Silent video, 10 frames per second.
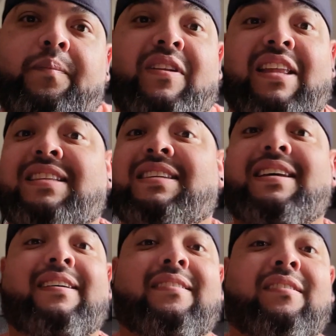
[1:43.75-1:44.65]
And that's
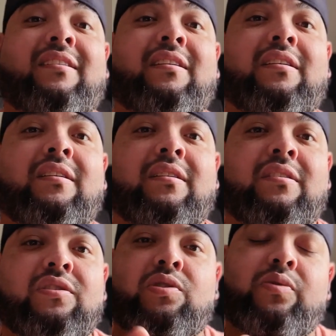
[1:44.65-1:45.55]
it.
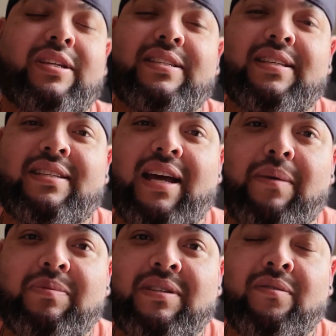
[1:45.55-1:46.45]
2 easy
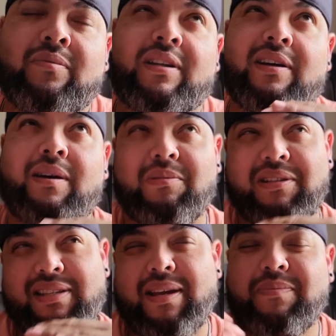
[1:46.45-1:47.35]
steps with a couple
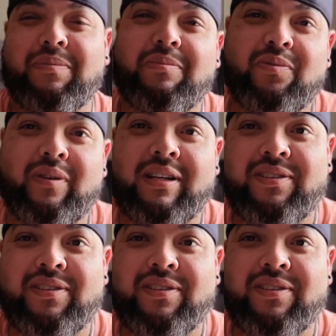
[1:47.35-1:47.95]
of steps in between.